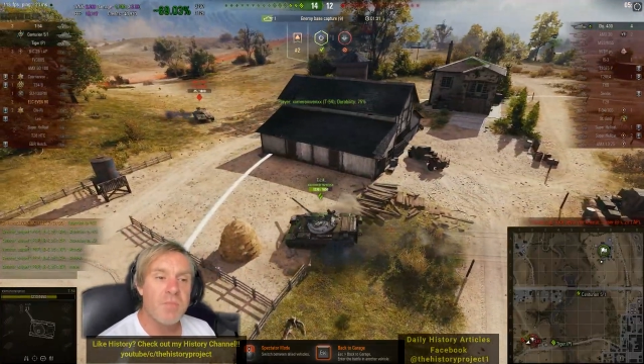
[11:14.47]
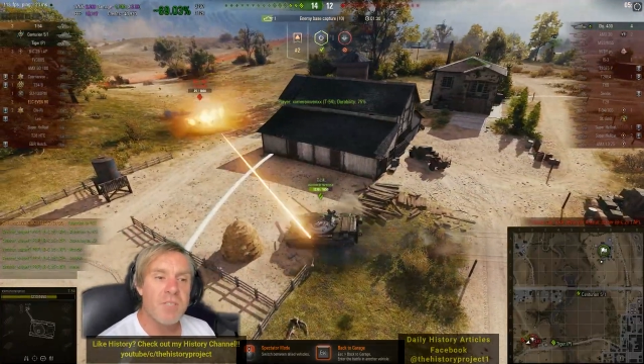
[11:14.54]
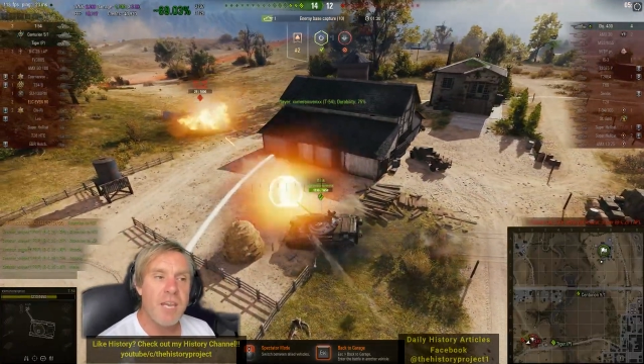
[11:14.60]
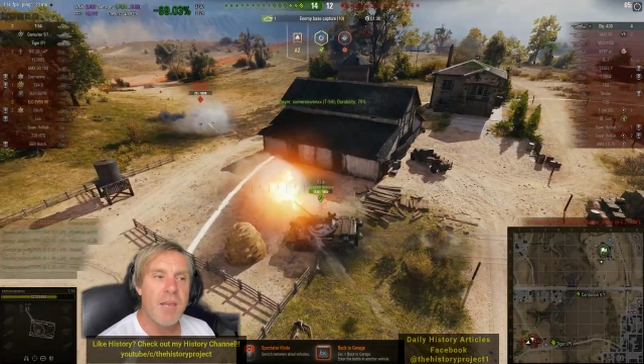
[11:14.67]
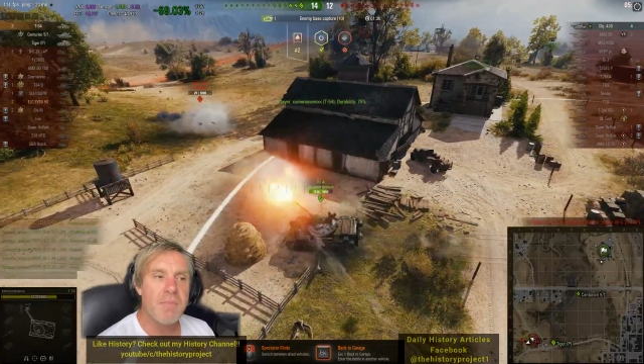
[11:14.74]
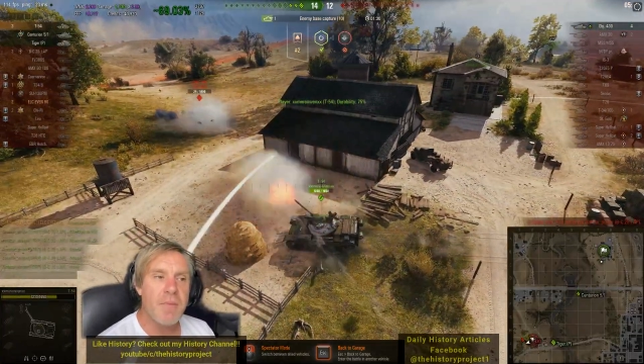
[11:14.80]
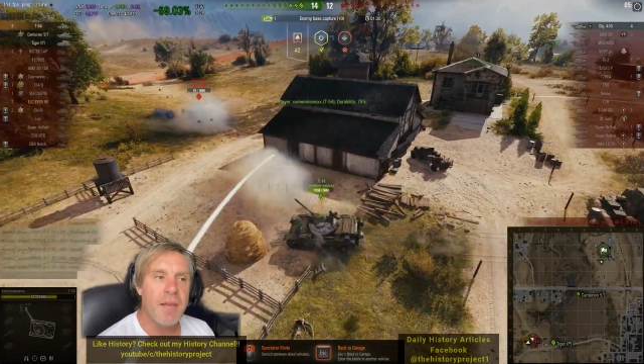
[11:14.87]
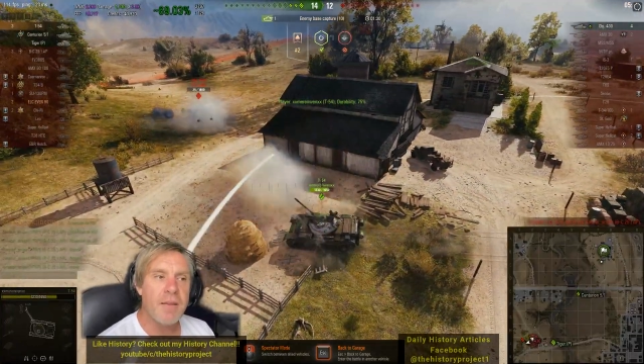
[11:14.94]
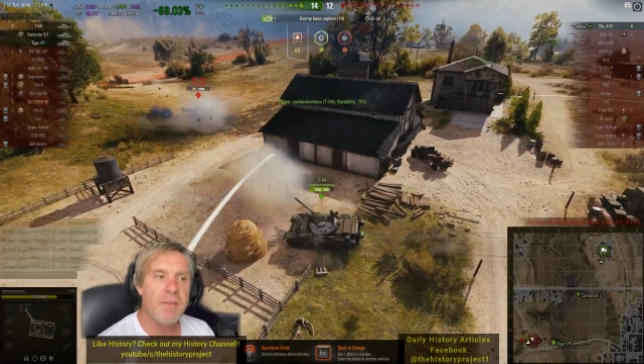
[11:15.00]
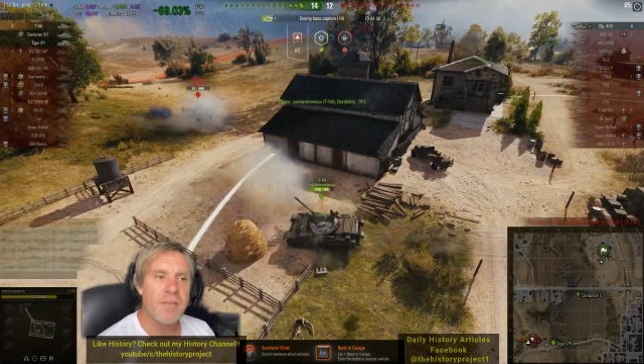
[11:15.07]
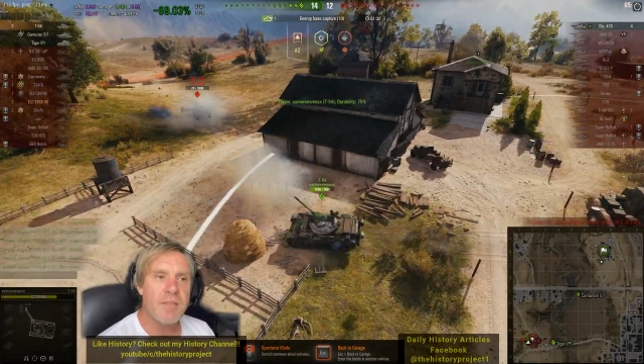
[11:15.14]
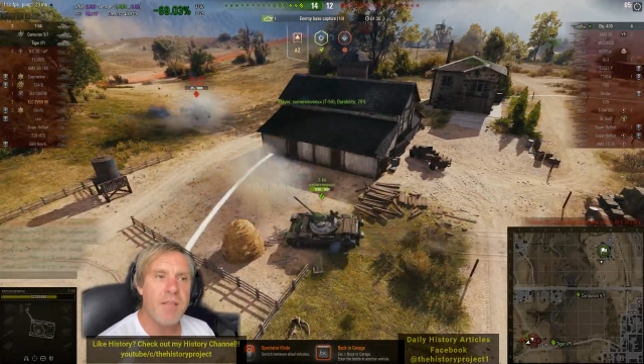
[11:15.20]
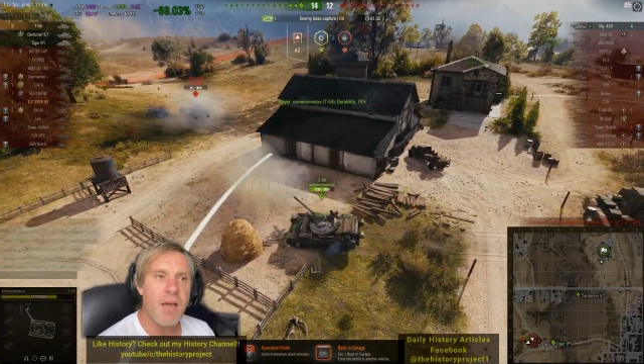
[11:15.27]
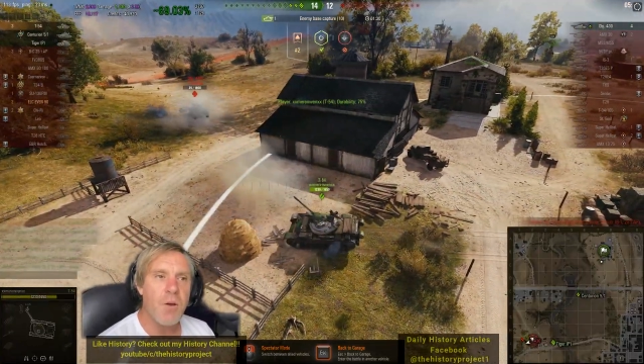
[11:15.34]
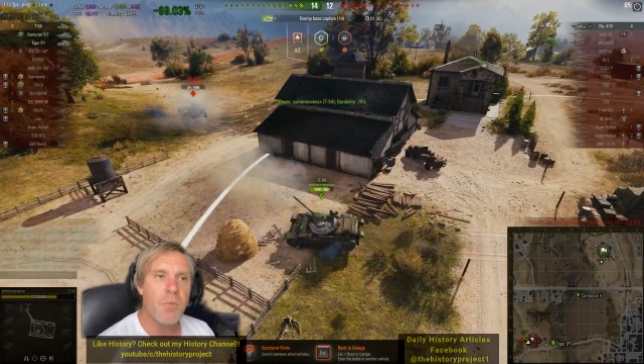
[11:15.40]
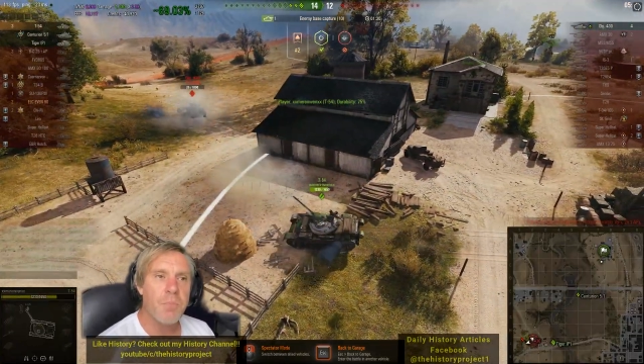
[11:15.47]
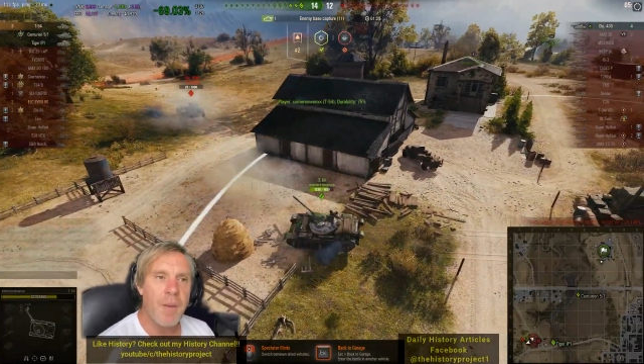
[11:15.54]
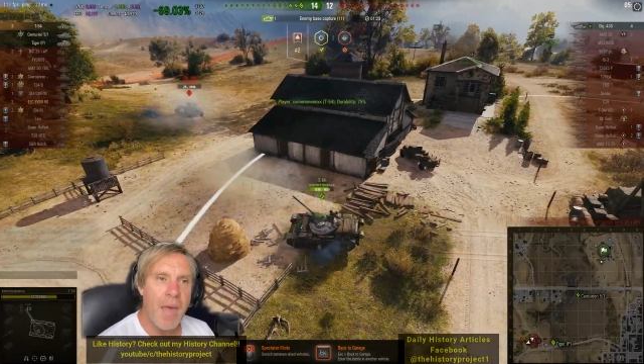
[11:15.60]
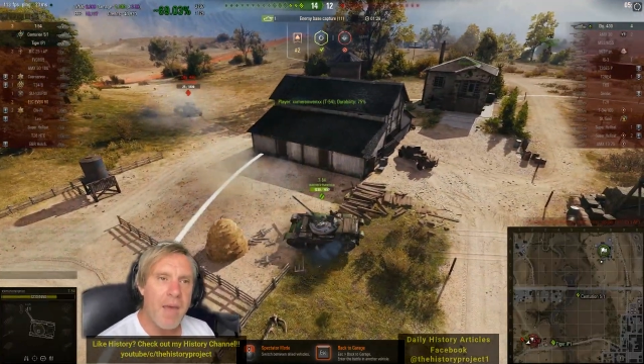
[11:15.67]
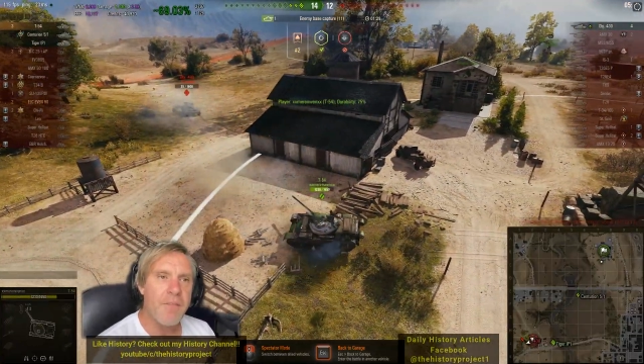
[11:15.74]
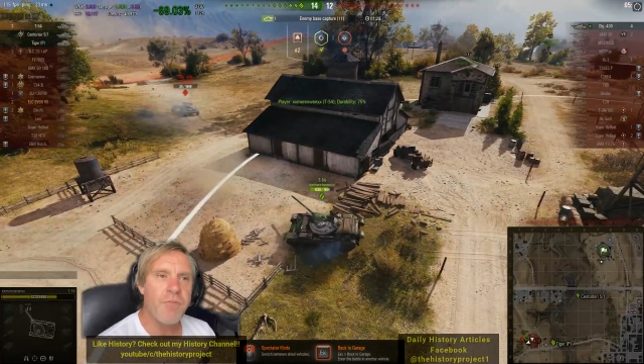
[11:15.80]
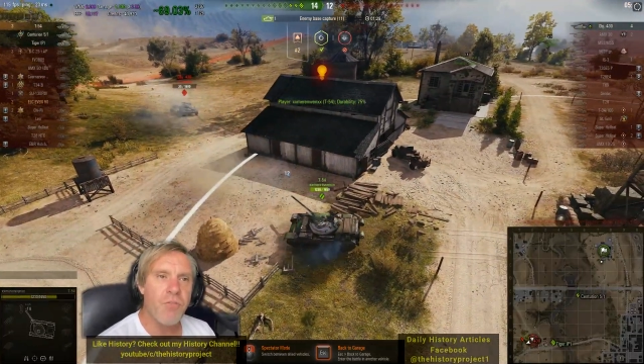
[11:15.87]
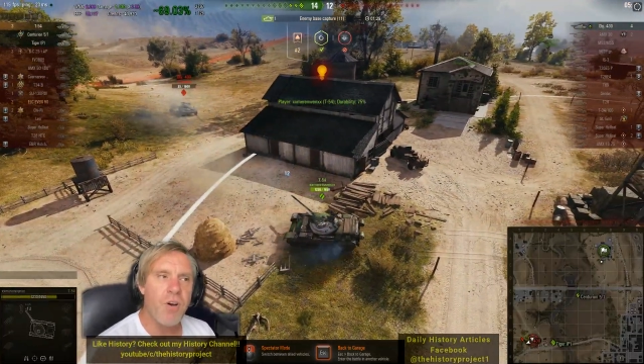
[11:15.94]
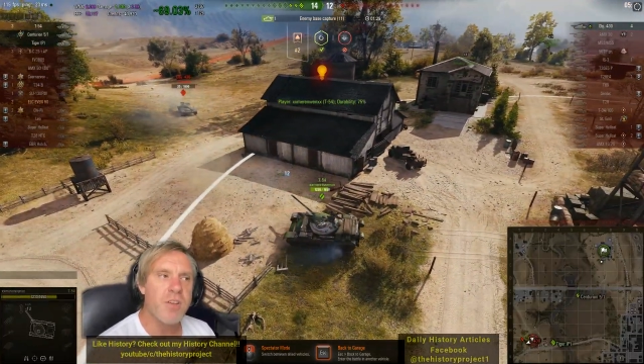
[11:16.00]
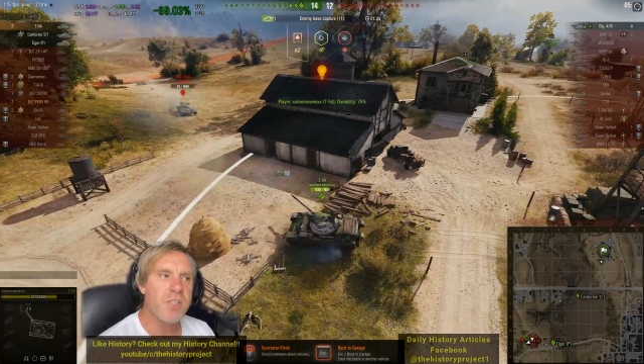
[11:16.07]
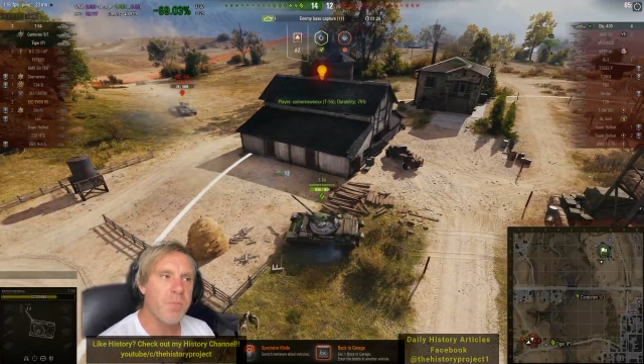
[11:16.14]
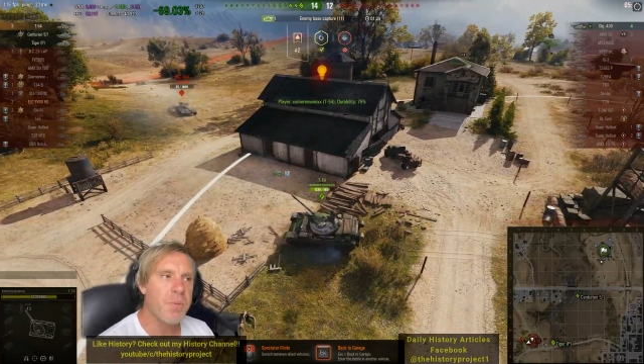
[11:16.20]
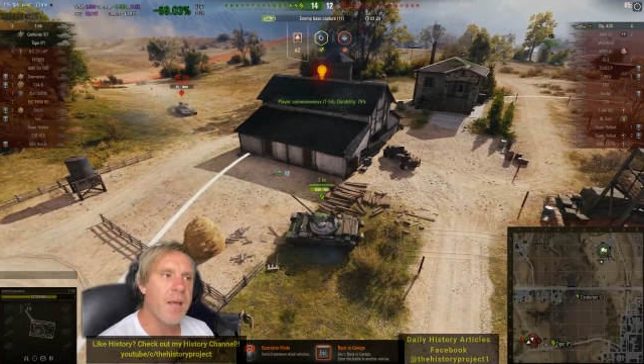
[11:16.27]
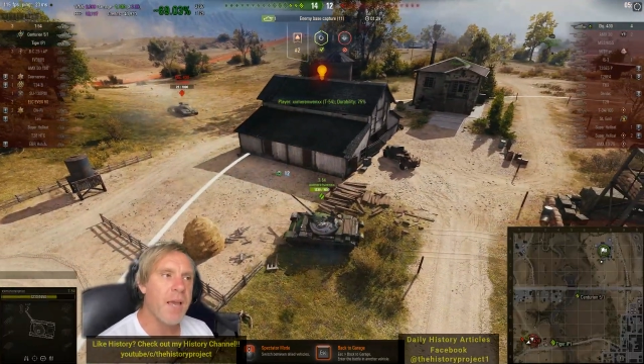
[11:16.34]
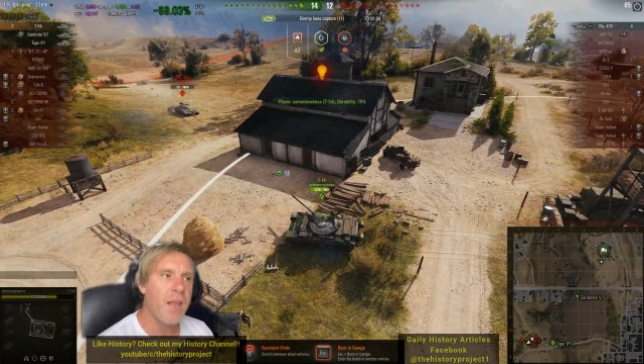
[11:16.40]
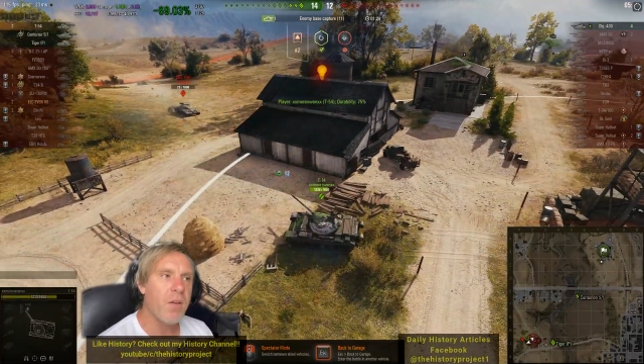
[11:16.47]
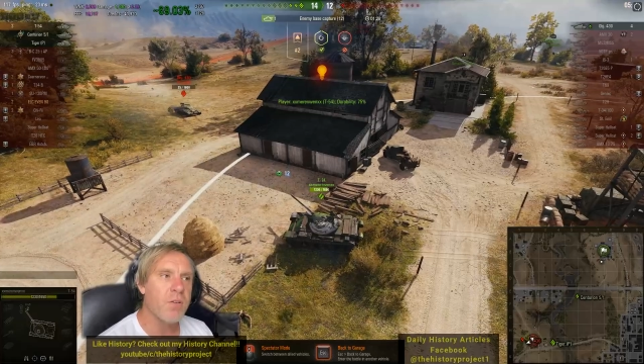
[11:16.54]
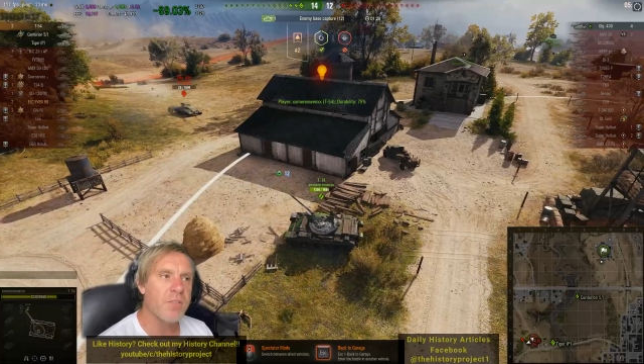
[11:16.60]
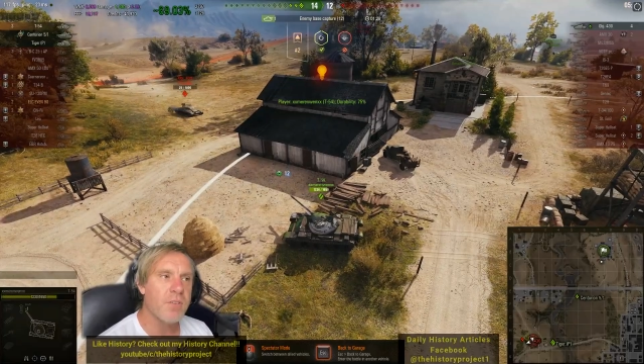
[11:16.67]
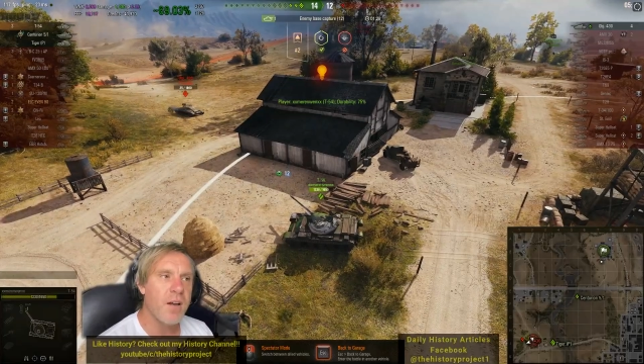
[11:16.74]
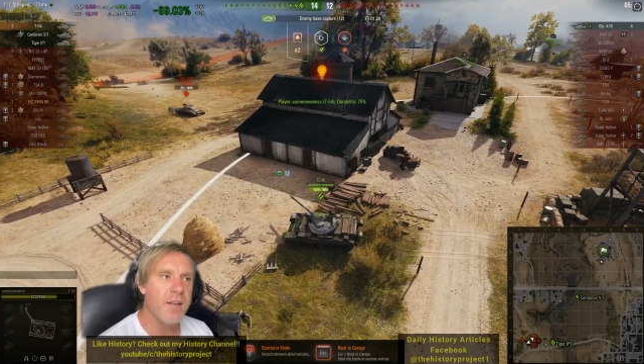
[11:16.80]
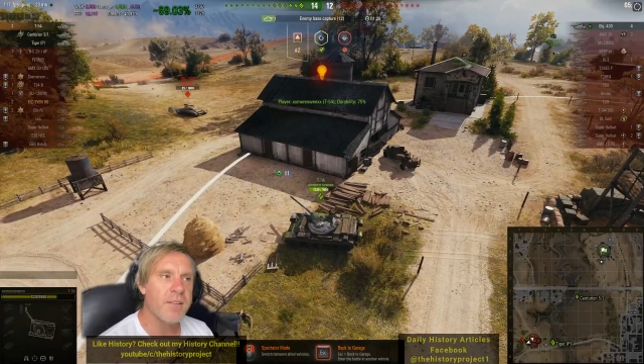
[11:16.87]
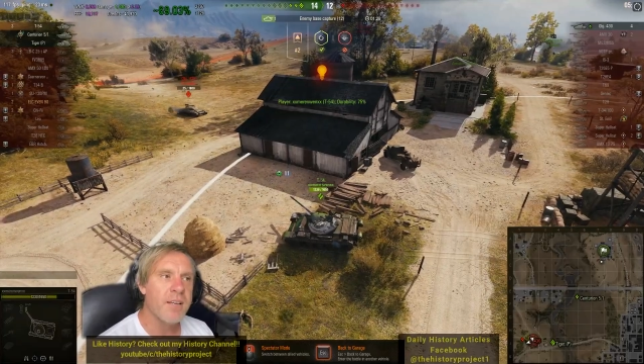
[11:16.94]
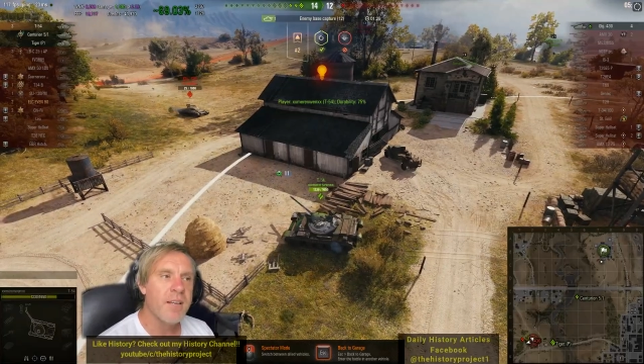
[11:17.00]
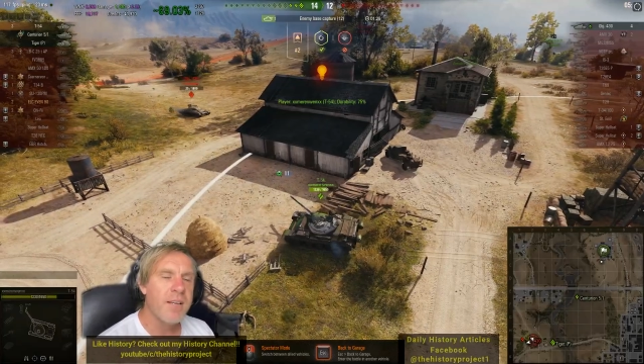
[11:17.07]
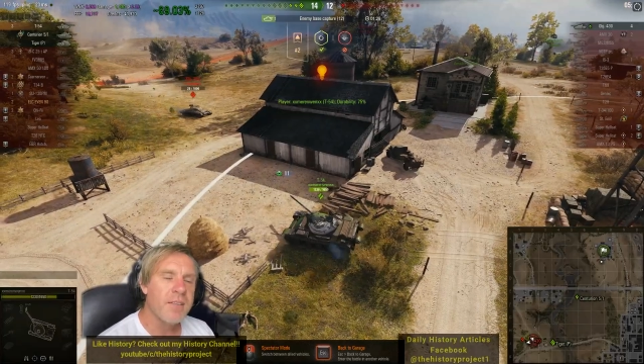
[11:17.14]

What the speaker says: teammates that are better for us to play alongside,